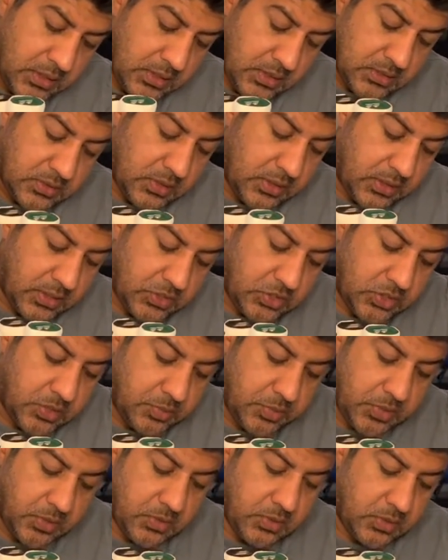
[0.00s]
So I guess you could
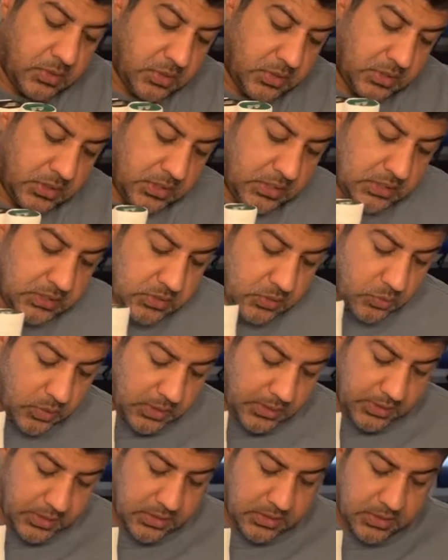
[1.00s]
put keys or
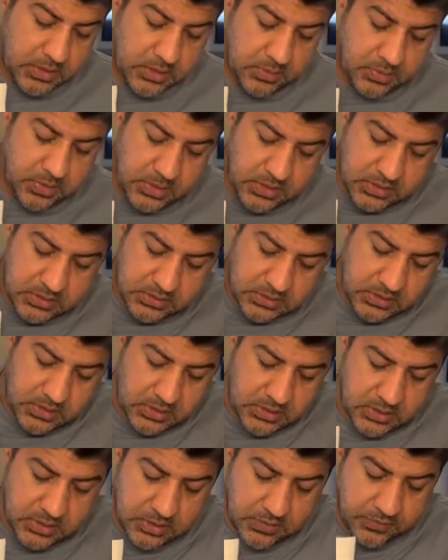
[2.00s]
wallet in there pretty easily
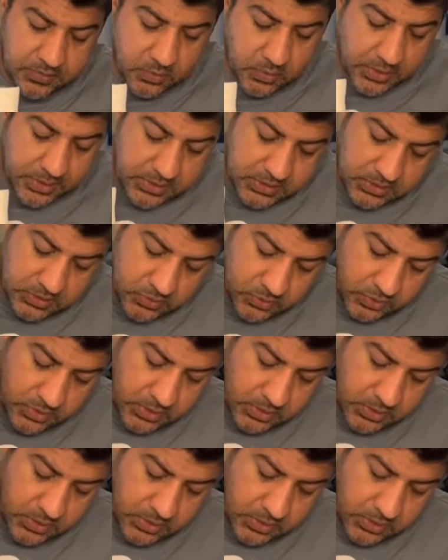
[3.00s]
if you wanted to.